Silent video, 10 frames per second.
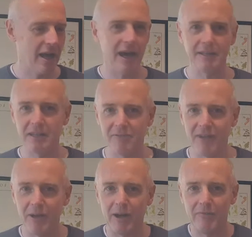I did
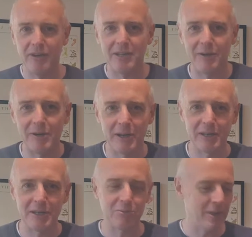a video earlier
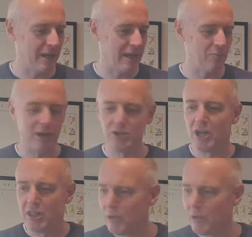this week in which